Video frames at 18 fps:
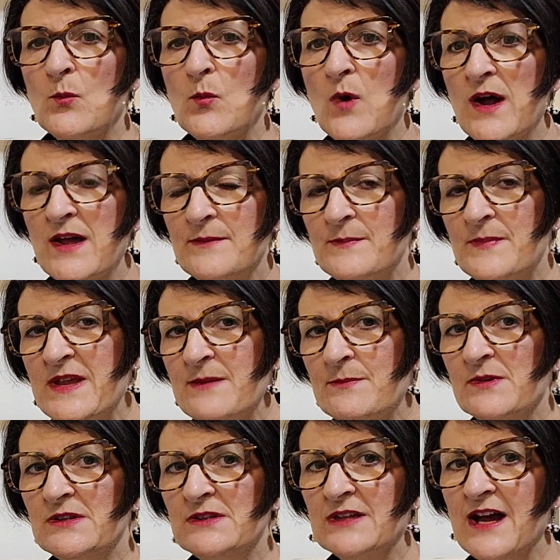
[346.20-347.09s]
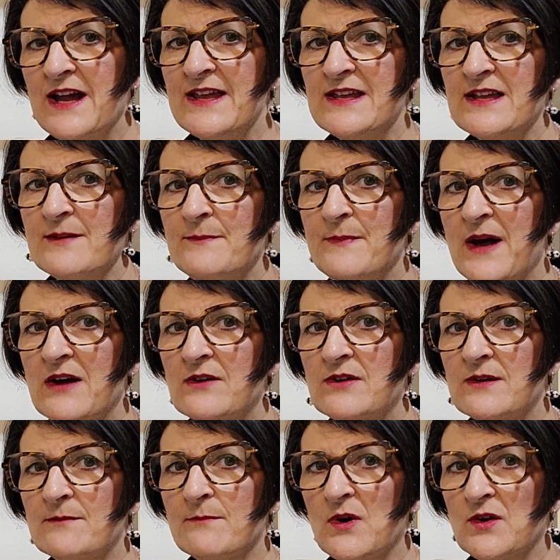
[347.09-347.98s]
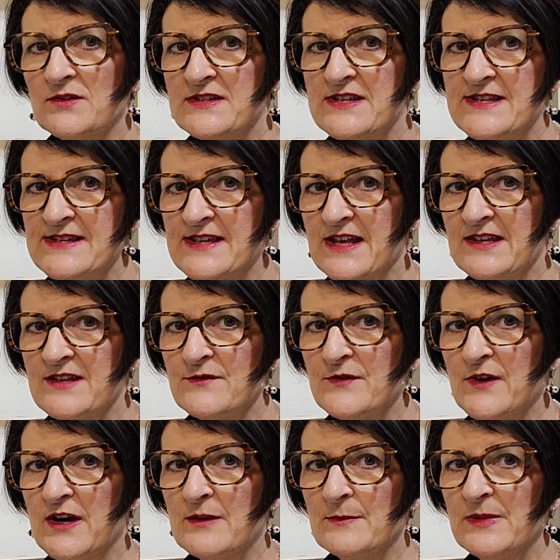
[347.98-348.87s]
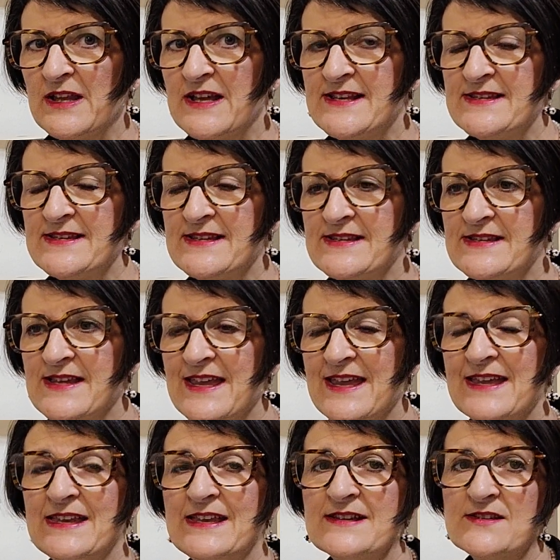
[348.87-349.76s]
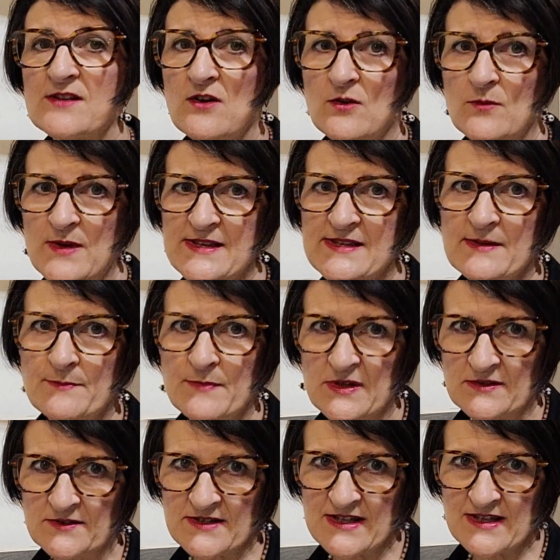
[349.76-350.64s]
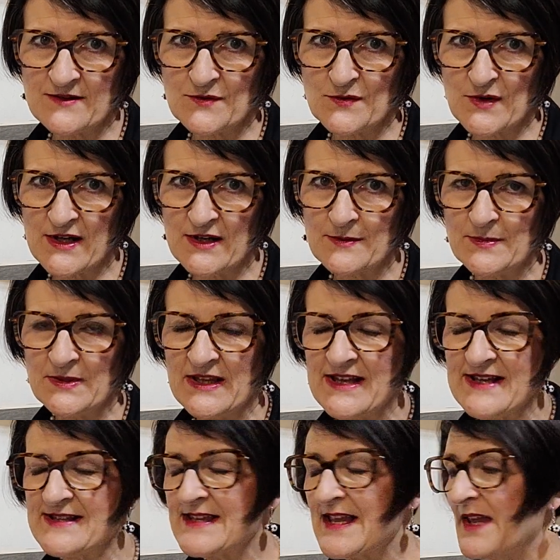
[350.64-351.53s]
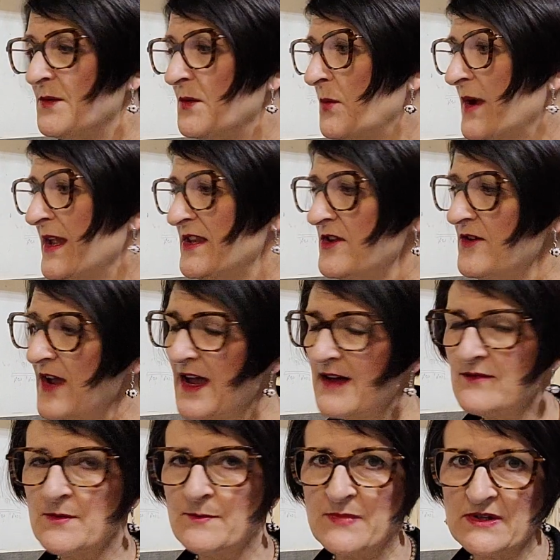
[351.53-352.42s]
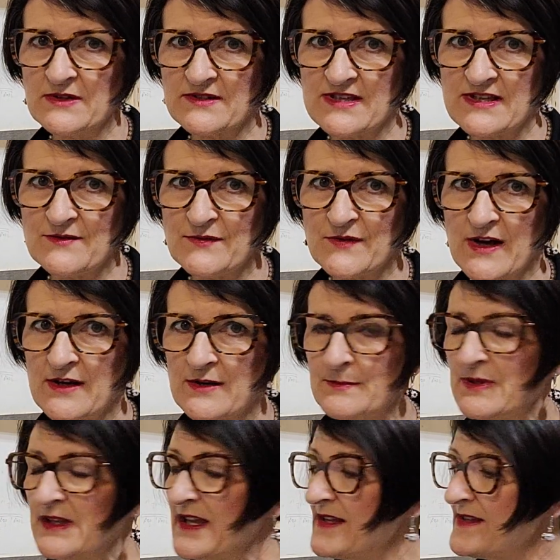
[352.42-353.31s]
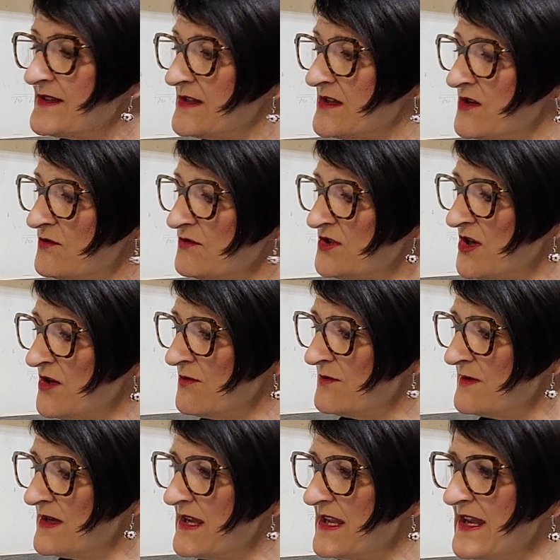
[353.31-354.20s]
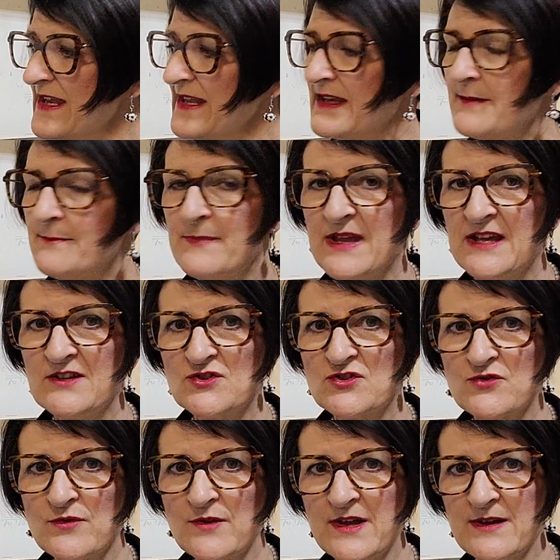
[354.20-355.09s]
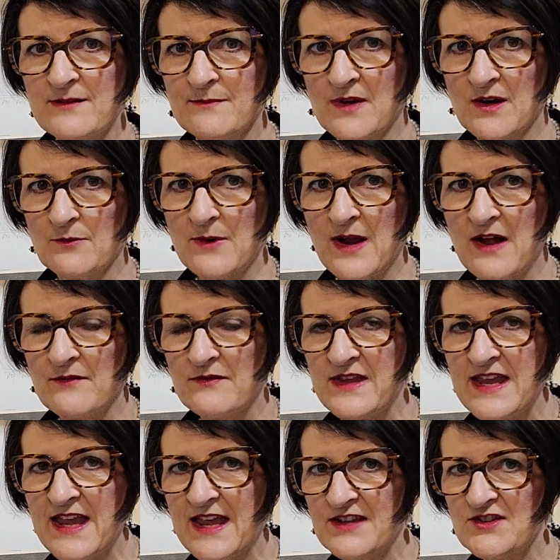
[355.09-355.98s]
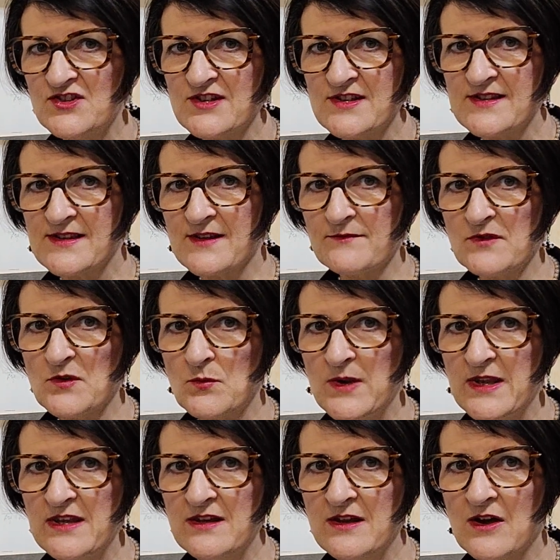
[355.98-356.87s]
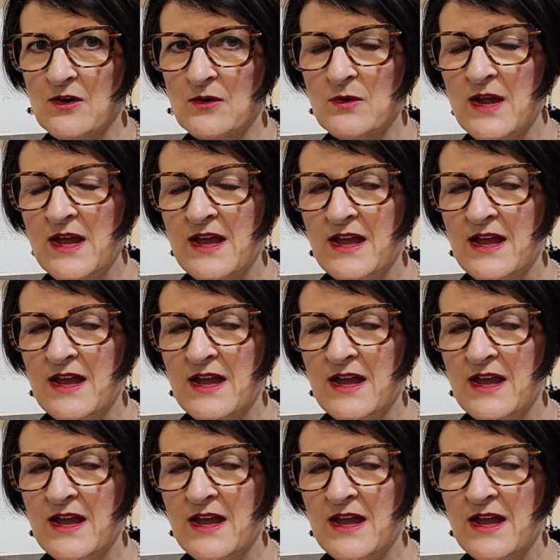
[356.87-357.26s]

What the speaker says: What people like about a multi-sided fireplace is it is always a built-in fireplace. And when you have a built-in fireplace, you don't need a big trim around the edges of the window.